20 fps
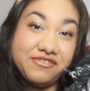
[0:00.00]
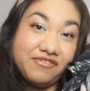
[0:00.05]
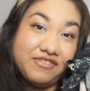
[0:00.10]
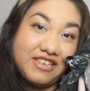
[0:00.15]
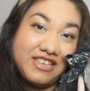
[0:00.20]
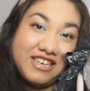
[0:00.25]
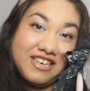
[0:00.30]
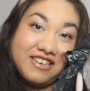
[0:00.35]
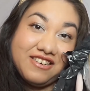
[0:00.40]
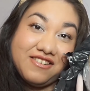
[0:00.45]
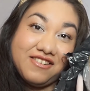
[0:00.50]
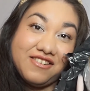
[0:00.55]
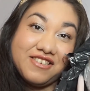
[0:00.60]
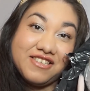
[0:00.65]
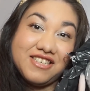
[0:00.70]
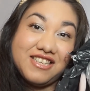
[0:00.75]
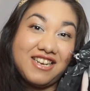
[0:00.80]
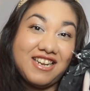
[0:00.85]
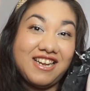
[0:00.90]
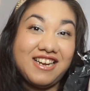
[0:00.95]
what it
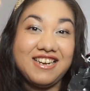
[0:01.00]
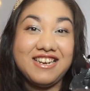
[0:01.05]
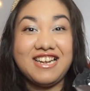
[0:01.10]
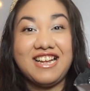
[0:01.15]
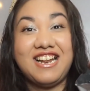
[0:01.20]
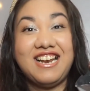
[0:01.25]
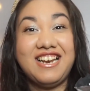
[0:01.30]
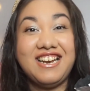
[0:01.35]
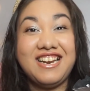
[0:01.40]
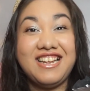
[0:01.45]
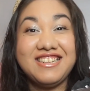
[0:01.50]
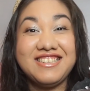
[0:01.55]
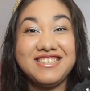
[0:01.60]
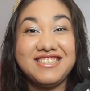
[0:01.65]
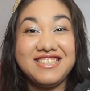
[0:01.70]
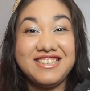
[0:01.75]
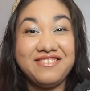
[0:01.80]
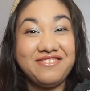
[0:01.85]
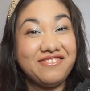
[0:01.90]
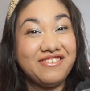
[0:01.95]
looks like. Let's
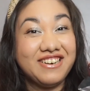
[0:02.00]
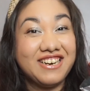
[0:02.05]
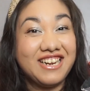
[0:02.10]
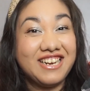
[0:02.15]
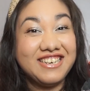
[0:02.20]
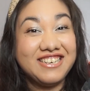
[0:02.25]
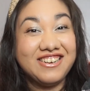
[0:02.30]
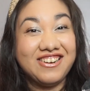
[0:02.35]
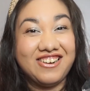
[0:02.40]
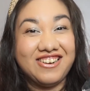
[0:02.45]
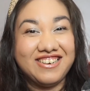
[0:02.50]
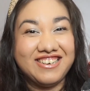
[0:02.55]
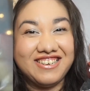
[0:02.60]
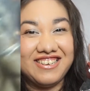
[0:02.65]
see what I got